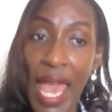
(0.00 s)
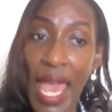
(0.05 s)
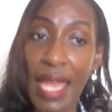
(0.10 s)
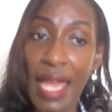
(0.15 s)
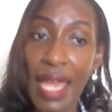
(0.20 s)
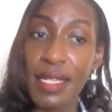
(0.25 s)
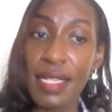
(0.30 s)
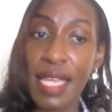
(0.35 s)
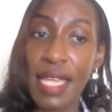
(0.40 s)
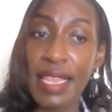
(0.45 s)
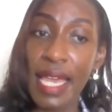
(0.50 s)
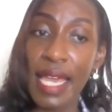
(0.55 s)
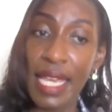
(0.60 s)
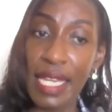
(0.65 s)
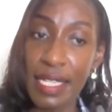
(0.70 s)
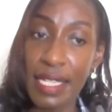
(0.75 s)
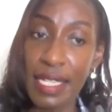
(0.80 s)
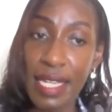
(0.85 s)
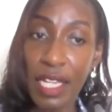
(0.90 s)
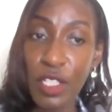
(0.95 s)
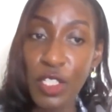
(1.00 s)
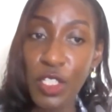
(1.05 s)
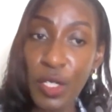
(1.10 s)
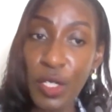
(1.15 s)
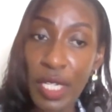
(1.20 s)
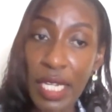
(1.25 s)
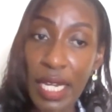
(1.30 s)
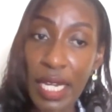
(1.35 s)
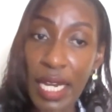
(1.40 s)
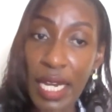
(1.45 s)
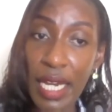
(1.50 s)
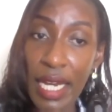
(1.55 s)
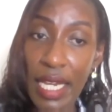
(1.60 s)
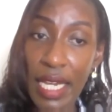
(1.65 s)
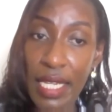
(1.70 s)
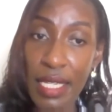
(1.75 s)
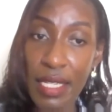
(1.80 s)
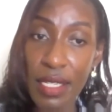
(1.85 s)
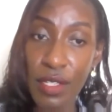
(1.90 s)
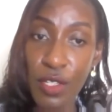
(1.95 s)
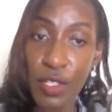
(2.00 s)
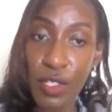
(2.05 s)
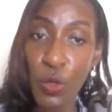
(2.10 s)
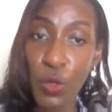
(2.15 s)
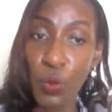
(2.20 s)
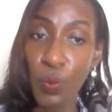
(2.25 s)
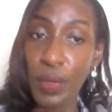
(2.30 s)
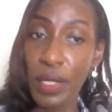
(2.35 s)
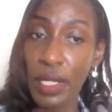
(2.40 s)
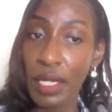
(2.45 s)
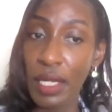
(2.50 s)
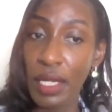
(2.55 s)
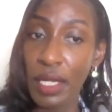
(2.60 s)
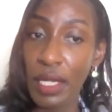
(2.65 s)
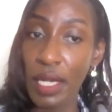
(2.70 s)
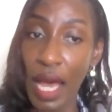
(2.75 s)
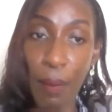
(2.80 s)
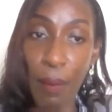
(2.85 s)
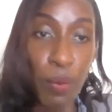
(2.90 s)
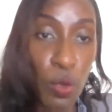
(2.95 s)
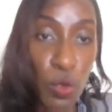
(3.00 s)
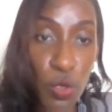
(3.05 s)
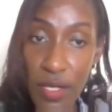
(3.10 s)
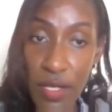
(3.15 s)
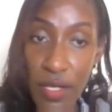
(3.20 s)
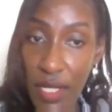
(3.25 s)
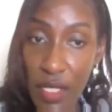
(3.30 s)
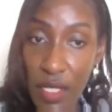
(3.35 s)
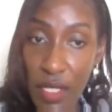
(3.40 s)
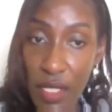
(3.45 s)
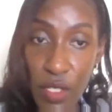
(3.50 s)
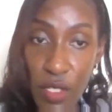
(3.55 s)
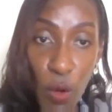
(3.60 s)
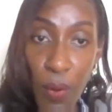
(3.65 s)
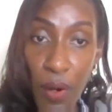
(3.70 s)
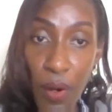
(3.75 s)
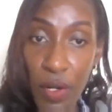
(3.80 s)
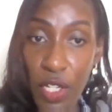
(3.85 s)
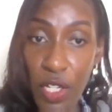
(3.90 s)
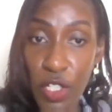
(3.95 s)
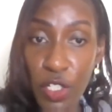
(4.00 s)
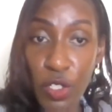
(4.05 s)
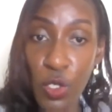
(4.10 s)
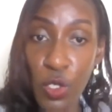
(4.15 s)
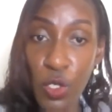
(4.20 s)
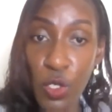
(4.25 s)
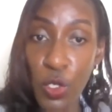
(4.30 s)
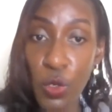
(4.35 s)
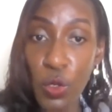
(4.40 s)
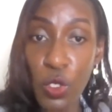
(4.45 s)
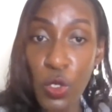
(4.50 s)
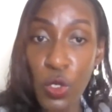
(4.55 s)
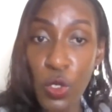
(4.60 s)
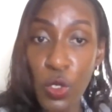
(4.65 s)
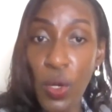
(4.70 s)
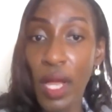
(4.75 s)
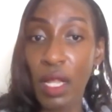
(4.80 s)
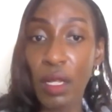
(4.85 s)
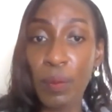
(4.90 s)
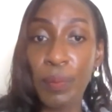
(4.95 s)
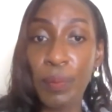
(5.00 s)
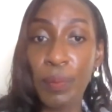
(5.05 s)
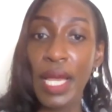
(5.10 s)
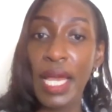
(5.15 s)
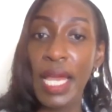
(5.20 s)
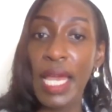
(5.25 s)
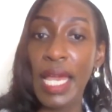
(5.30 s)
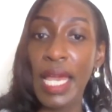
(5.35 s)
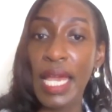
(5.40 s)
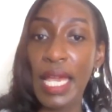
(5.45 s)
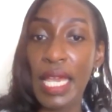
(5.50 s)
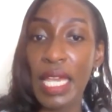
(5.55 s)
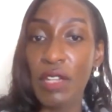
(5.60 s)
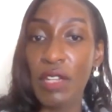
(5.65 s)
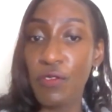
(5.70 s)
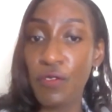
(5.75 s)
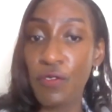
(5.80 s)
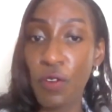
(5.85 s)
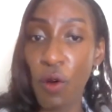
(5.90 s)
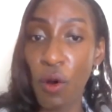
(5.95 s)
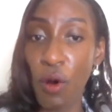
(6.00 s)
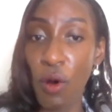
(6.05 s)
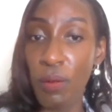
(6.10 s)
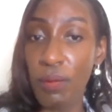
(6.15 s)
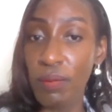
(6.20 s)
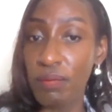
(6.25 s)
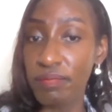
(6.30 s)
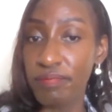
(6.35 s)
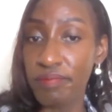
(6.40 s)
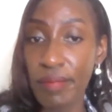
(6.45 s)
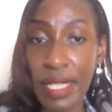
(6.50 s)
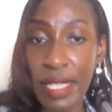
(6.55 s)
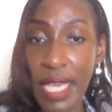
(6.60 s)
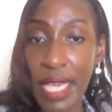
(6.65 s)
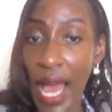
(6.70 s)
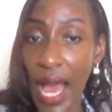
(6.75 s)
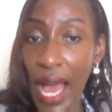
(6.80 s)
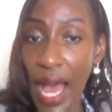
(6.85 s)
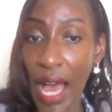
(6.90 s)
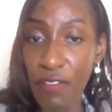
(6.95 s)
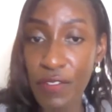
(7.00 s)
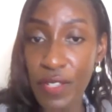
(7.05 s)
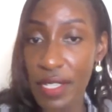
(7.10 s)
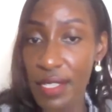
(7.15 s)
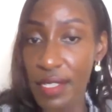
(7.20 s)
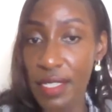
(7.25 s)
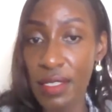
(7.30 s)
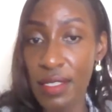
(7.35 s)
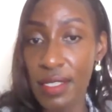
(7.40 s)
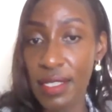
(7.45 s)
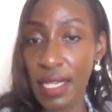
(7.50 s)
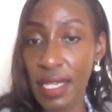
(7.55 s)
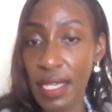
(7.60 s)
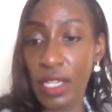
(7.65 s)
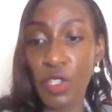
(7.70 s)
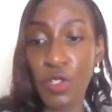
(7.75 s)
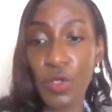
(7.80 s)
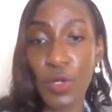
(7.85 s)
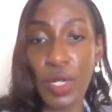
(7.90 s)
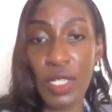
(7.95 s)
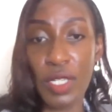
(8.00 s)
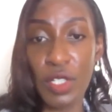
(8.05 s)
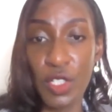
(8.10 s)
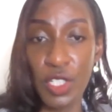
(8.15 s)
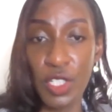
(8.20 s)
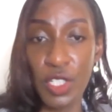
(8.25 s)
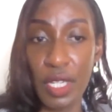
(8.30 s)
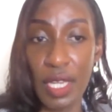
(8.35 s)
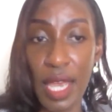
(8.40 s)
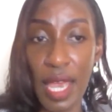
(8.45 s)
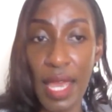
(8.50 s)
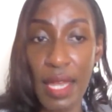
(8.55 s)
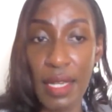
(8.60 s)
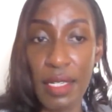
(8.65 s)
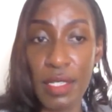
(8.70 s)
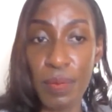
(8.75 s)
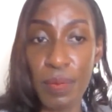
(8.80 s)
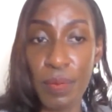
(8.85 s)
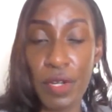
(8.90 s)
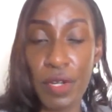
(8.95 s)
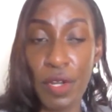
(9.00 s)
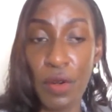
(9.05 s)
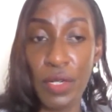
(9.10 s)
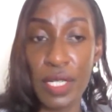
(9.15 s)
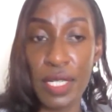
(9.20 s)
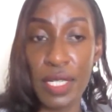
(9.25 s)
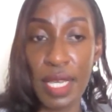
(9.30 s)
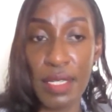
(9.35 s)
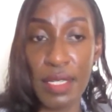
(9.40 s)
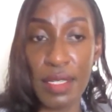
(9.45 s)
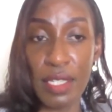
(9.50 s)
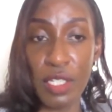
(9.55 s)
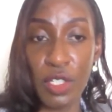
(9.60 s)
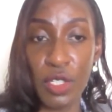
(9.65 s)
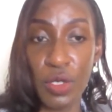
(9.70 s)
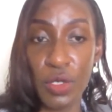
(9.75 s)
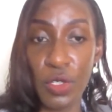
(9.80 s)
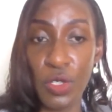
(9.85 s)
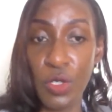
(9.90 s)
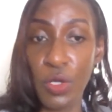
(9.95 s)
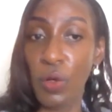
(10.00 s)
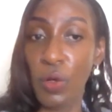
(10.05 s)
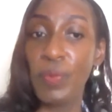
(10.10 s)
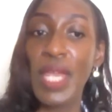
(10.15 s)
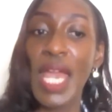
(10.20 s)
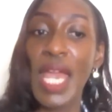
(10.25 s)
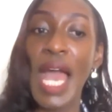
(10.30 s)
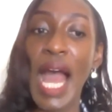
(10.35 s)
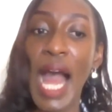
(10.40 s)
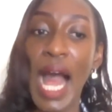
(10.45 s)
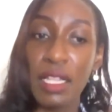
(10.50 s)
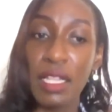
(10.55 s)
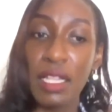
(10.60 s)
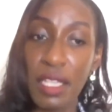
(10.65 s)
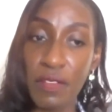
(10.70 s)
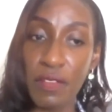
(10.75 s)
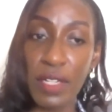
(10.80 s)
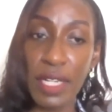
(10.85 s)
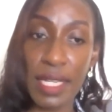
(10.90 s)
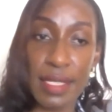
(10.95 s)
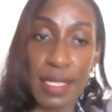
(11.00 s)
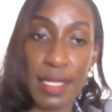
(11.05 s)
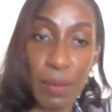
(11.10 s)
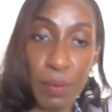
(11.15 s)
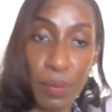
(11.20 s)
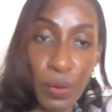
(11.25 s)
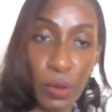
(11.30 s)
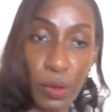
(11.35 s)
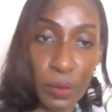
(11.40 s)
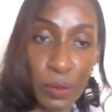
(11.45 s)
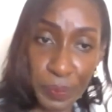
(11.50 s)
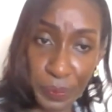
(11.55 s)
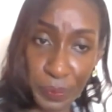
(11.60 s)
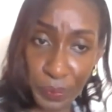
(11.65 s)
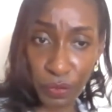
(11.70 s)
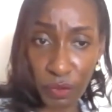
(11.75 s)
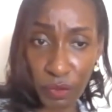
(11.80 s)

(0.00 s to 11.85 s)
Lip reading: And the intention here is to be a post-sales operational tool to help inform the after-sales care strategy and prioritization. So I'll give an example.